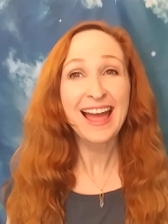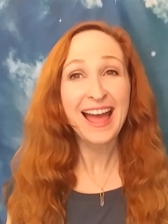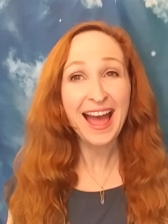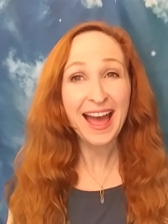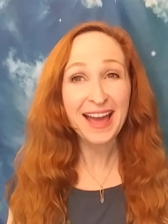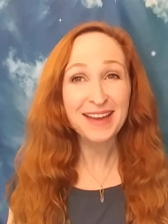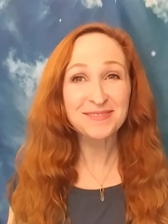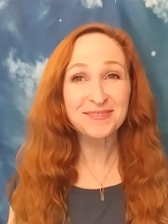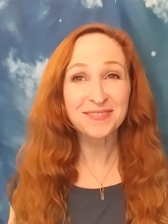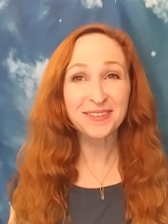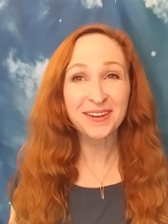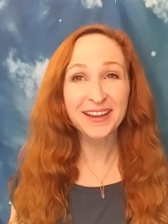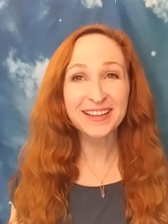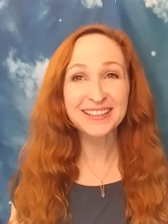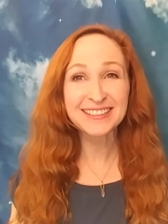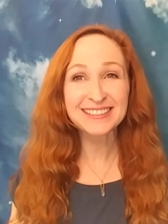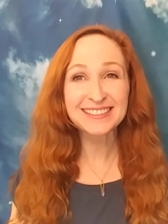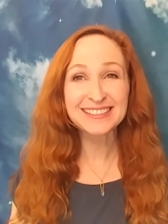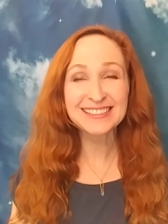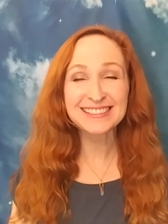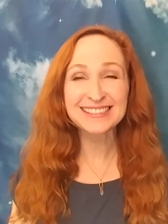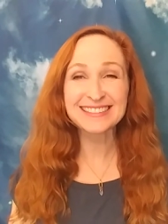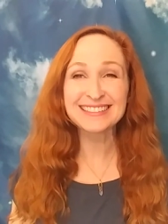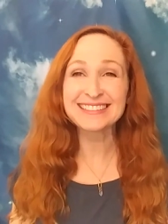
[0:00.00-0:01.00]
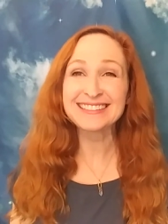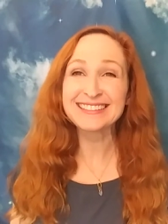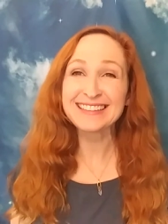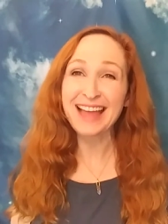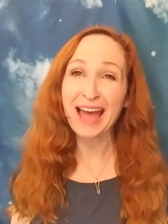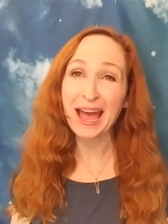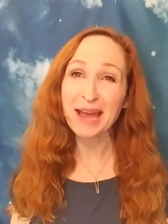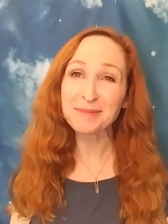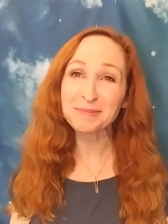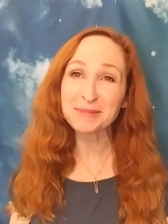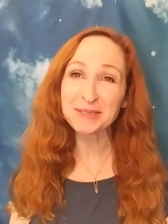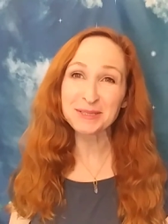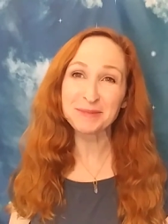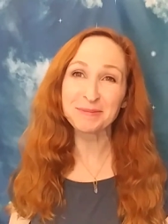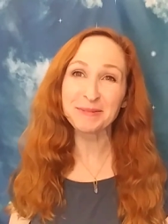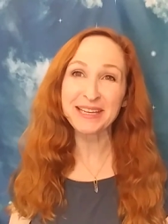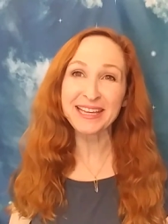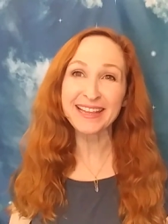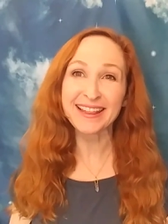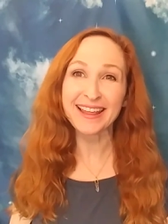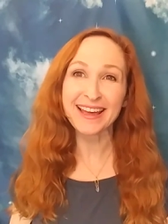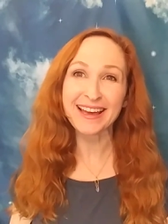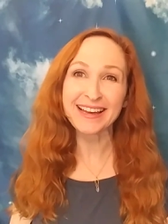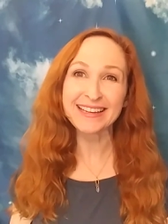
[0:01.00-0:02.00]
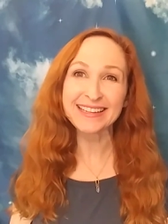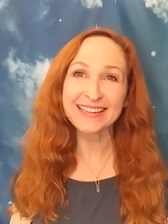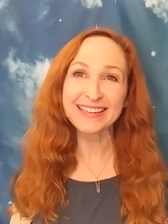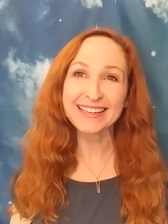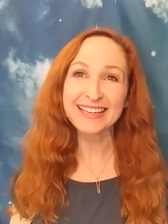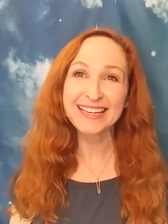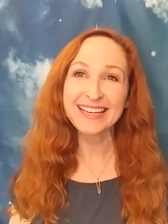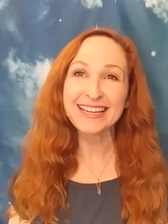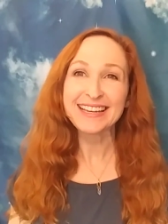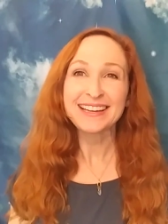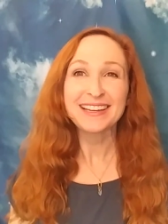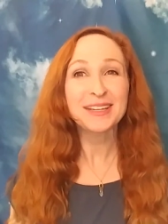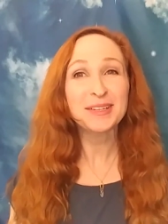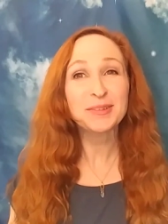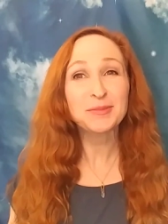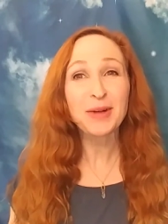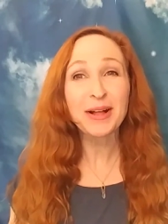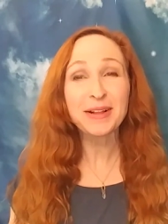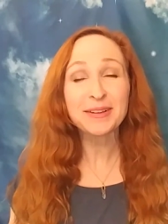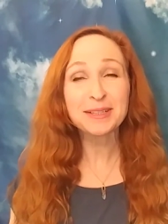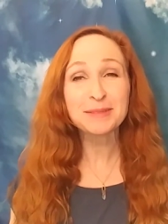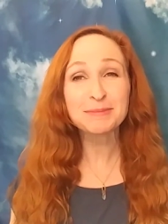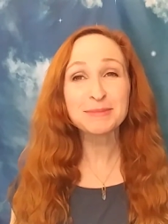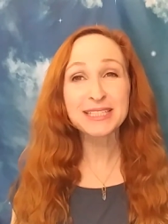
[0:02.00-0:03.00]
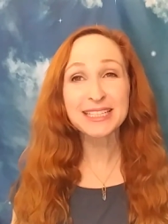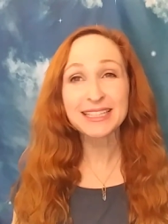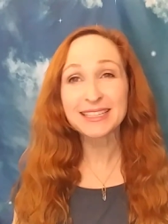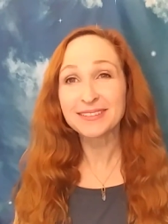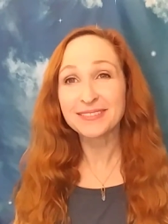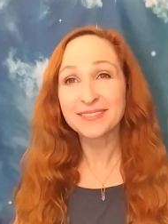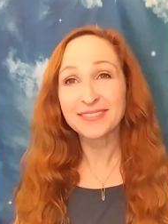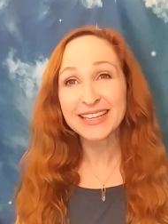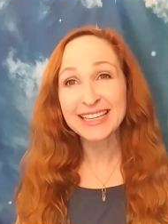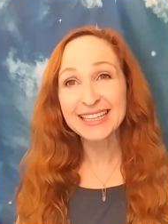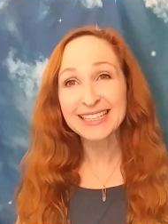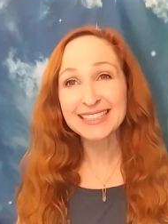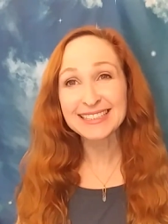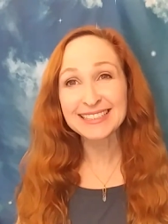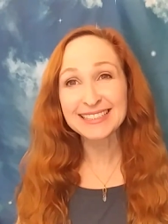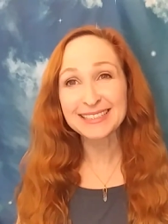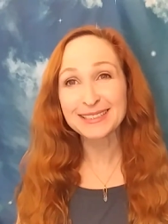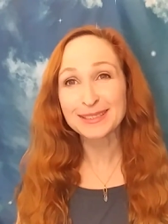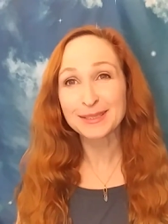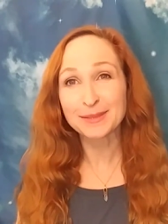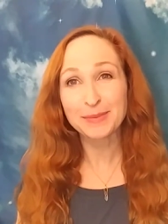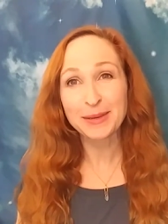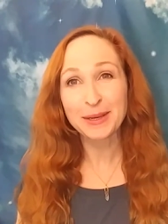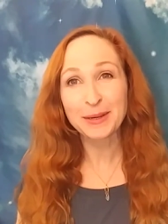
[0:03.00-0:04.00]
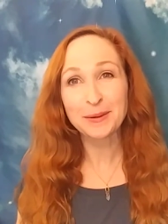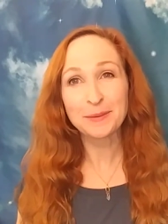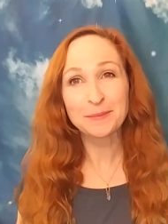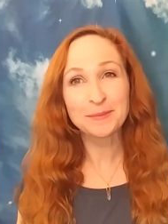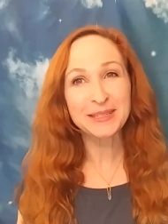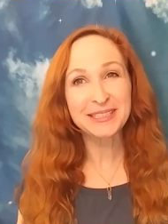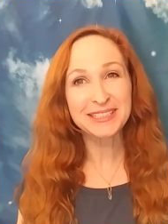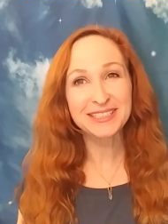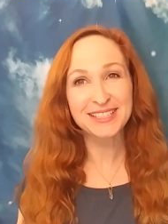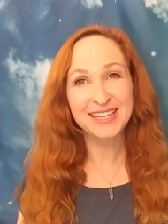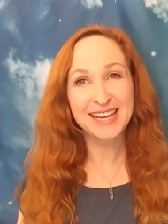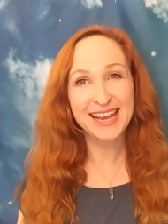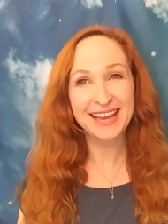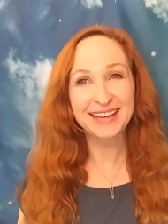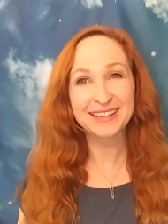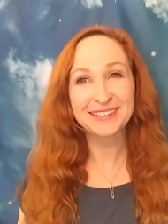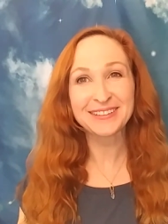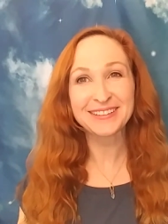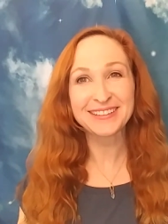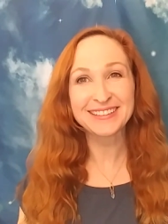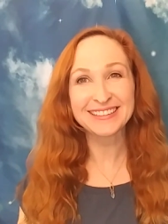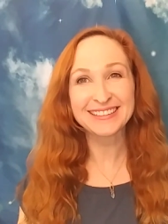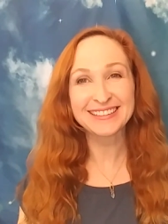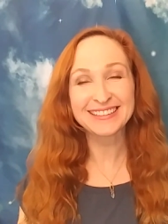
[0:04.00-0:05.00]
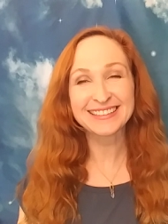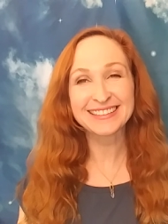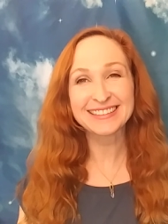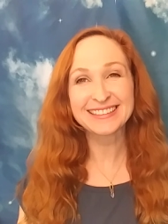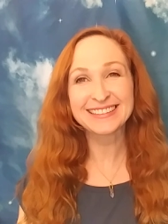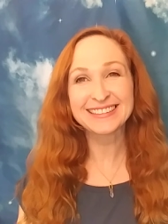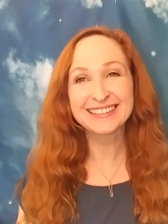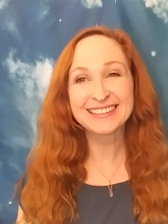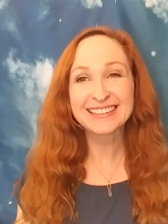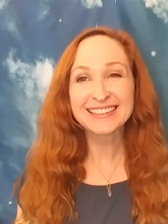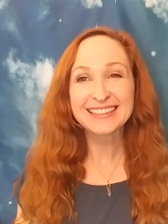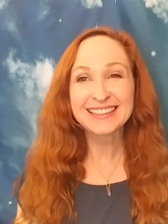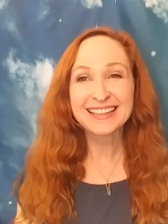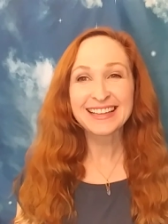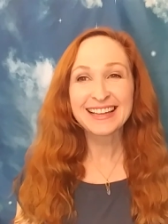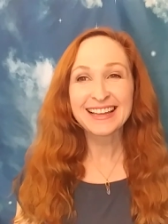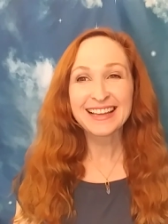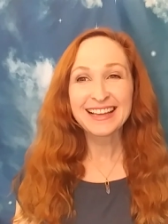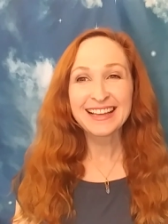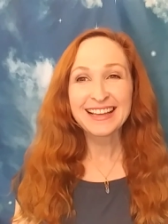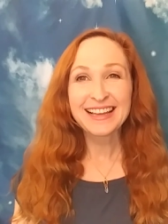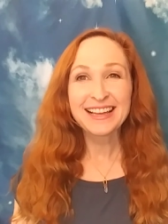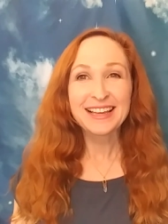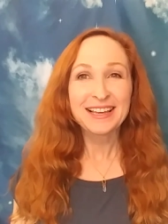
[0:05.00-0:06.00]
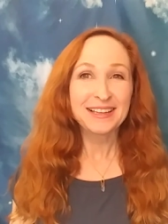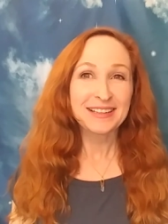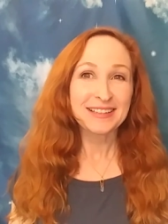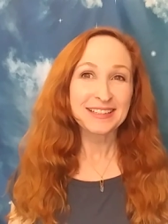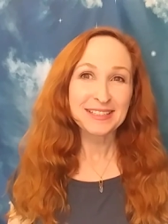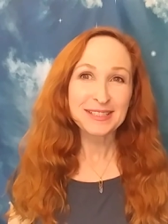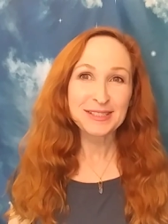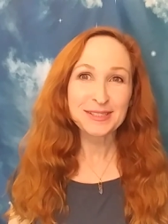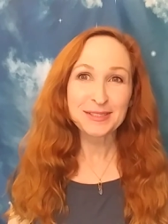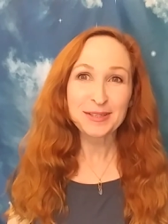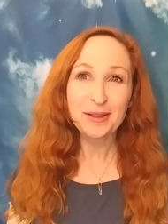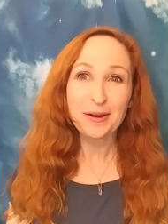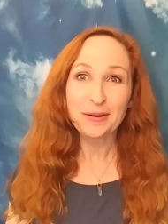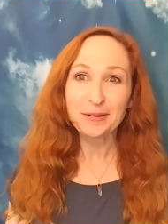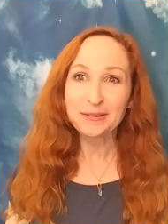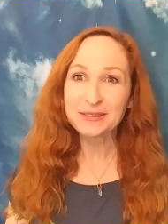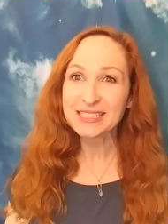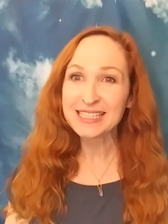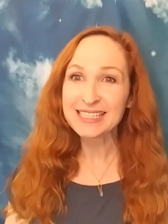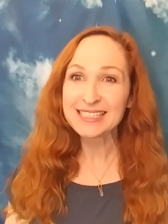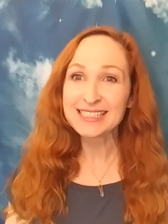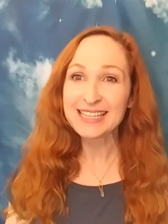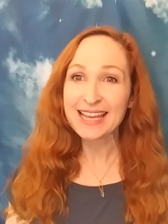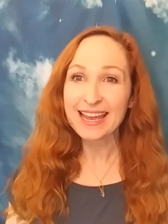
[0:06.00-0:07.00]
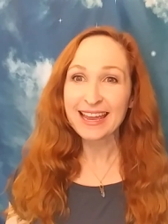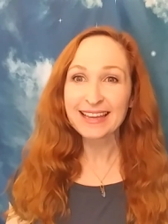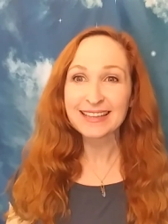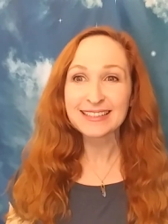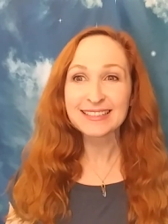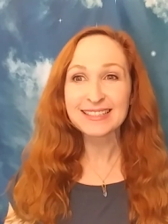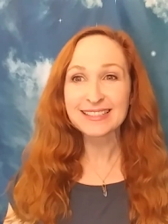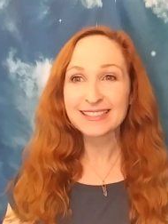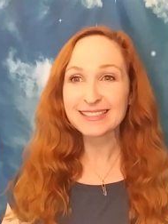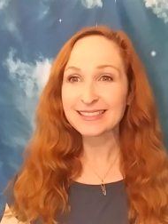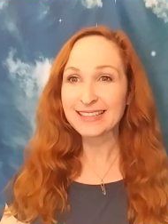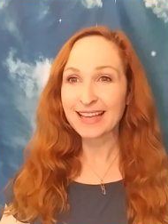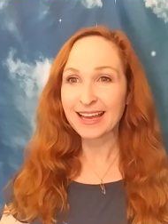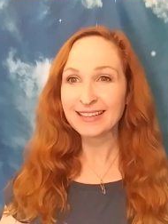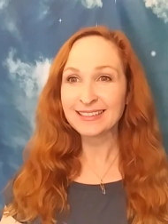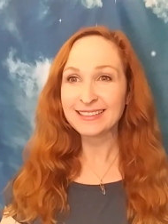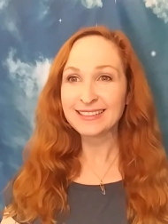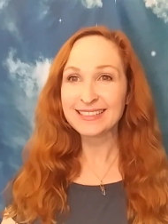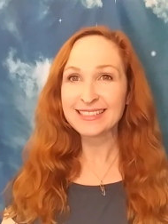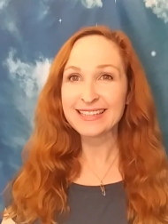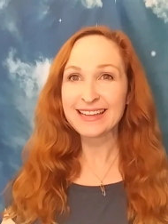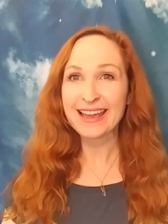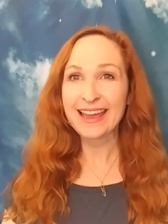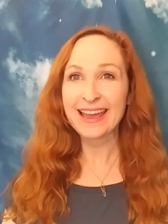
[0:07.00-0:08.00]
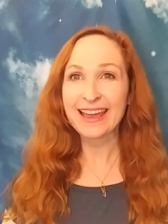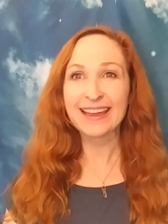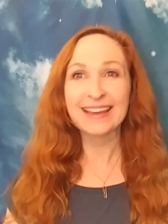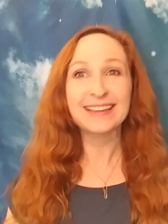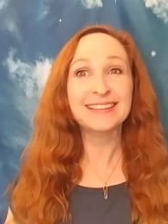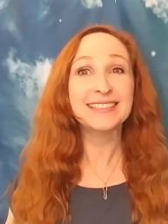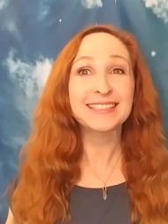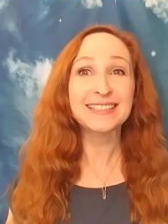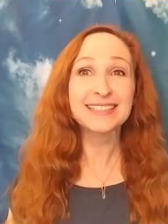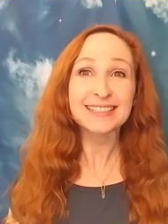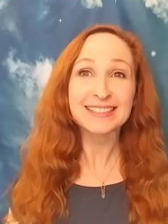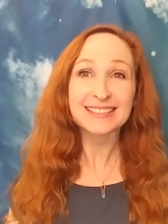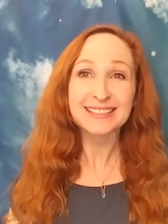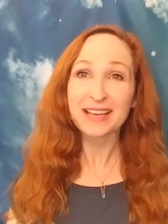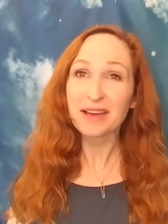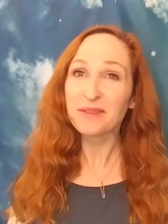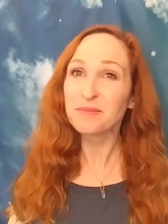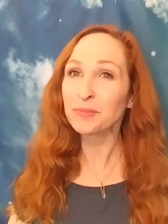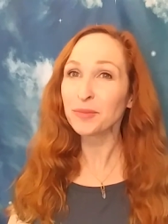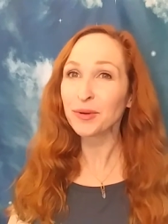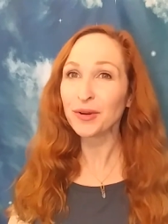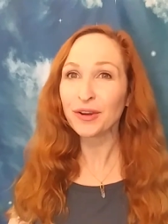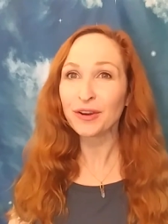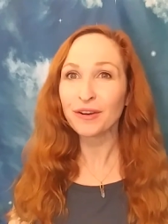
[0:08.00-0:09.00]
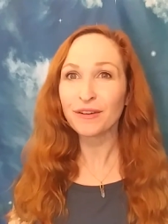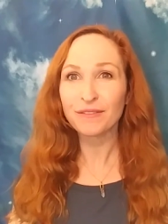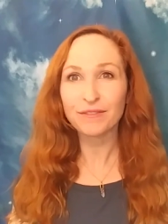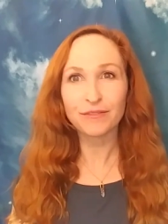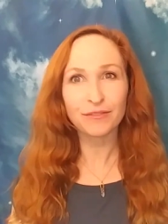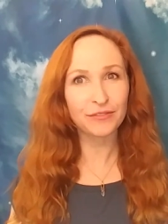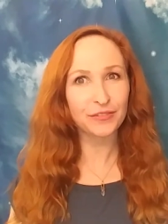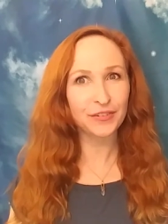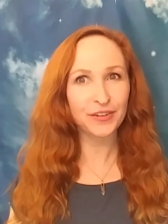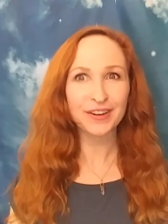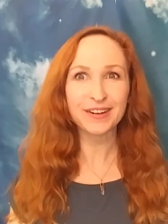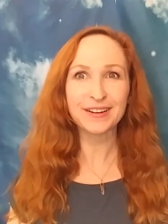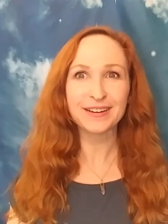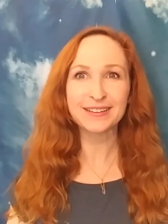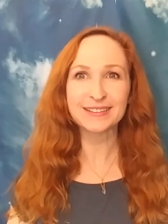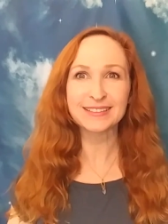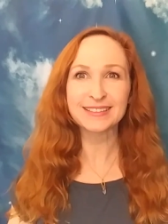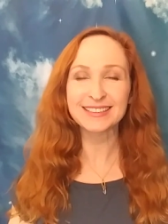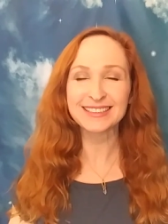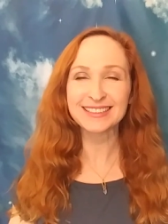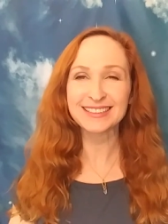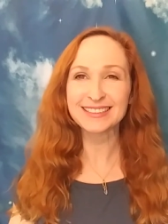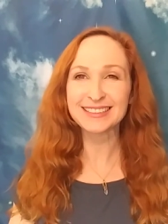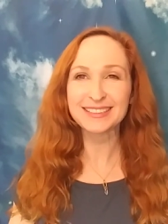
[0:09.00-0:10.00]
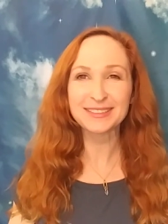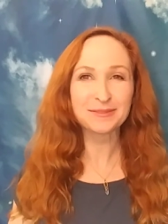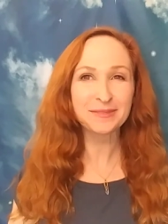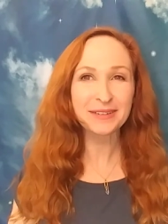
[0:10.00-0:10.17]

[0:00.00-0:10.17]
Hi friends, I'm Jamila and welcome to the Venus Experiment channel. So today is Sunday, December 1st.